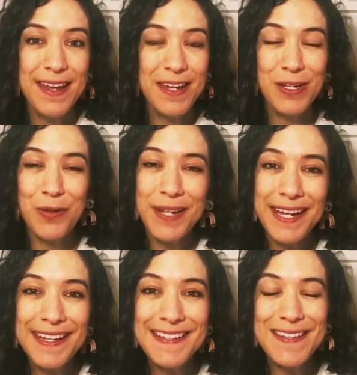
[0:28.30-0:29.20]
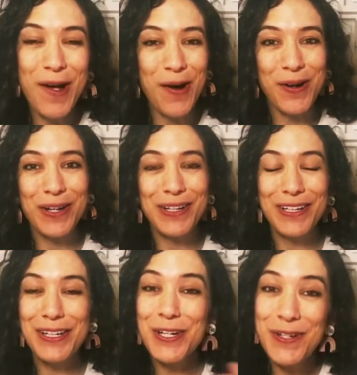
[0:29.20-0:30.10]
Kids are
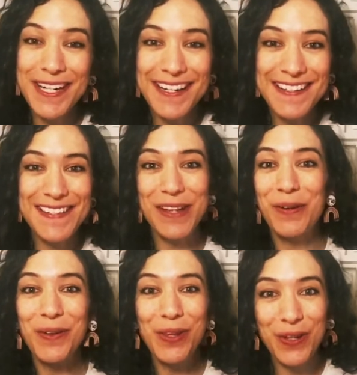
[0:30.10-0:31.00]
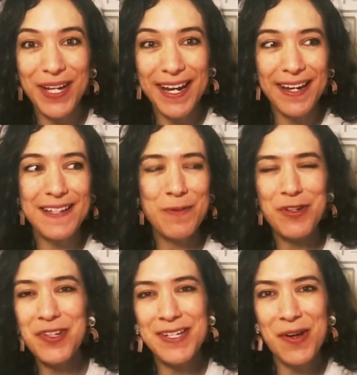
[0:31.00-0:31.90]
curious, they're learning,
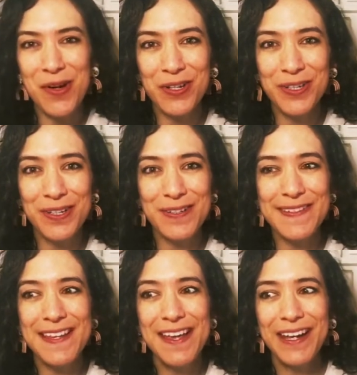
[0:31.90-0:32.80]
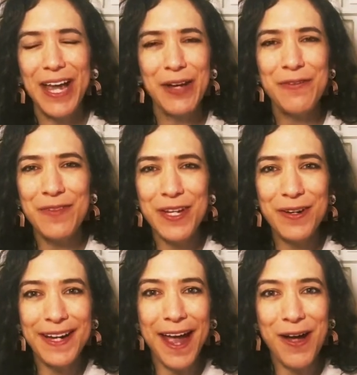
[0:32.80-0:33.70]
especially toddlers, kind of figuring
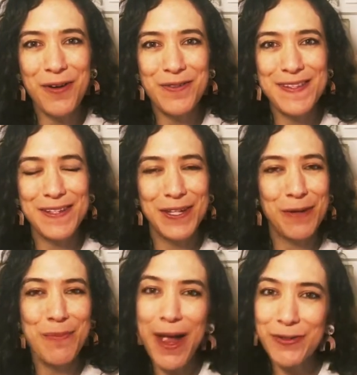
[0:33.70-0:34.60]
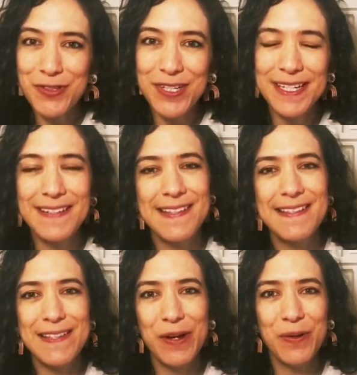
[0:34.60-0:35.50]
out their boundaries. And
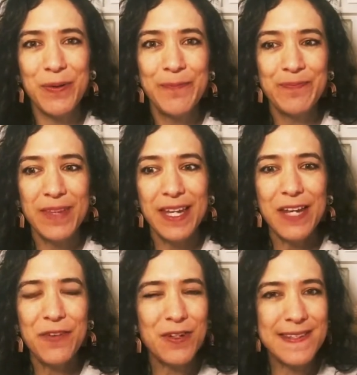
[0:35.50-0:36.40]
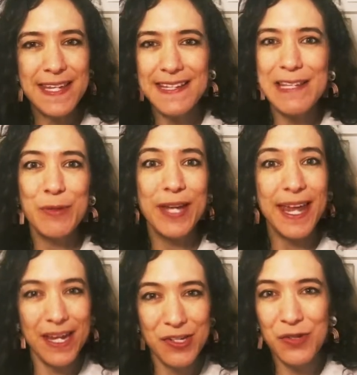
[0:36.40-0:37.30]
so, if you're seeing some
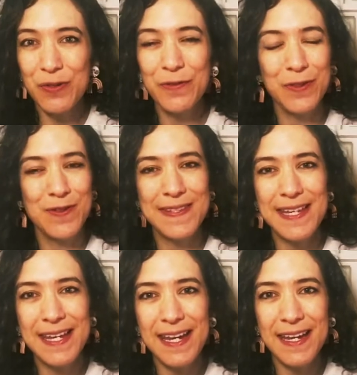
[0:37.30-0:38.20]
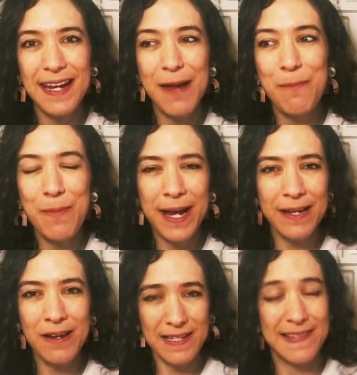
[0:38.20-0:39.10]
occasional food sneaking, it might
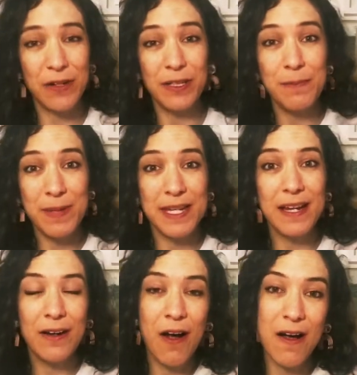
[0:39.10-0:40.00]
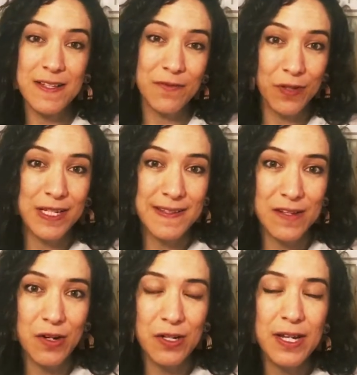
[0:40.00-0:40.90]
not necessarily be a cause for
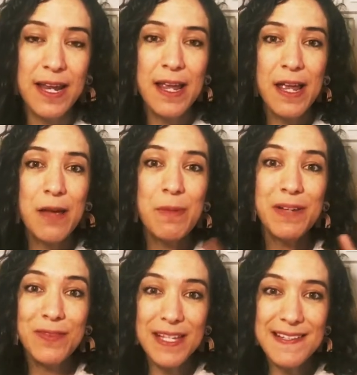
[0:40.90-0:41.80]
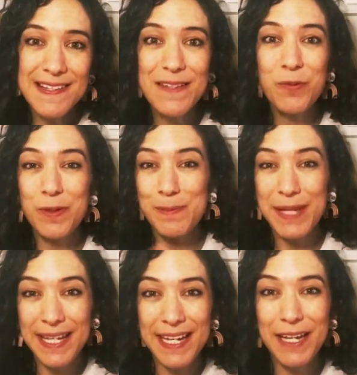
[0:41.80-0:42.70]
concern. But if this is a
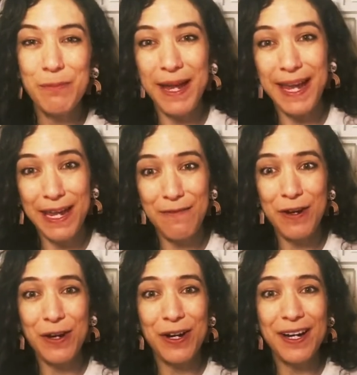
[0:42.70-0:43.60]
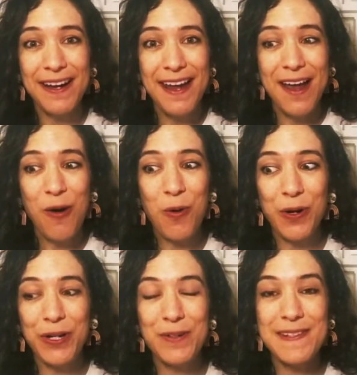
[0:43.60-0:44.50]
repeating behavior, or
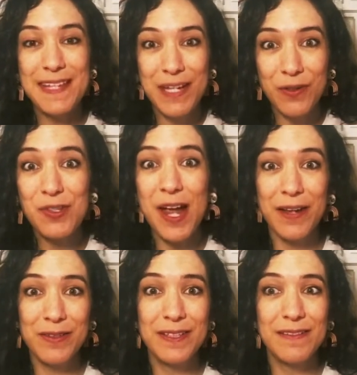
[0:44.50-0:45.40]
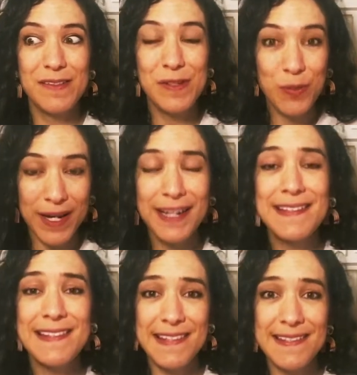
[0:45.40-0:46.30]
you're seeing your child do it
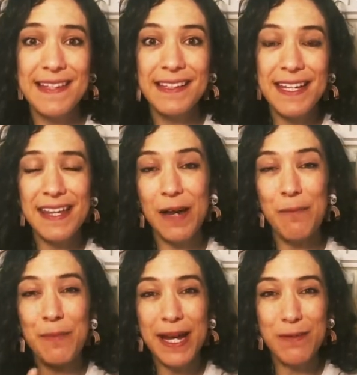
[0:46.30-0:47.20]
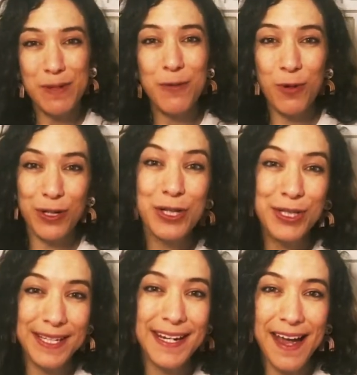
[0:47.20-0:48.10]
consistently, then it might be worth
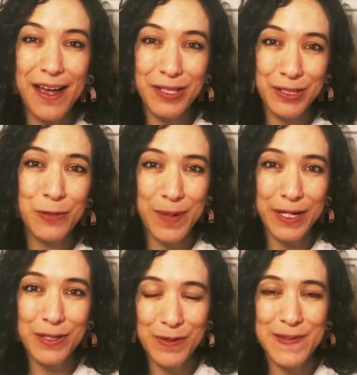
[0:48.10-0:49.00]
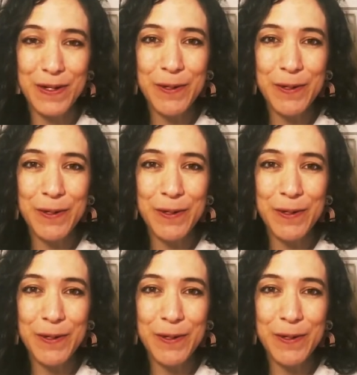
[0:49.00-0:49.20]
looking at a little bit closer.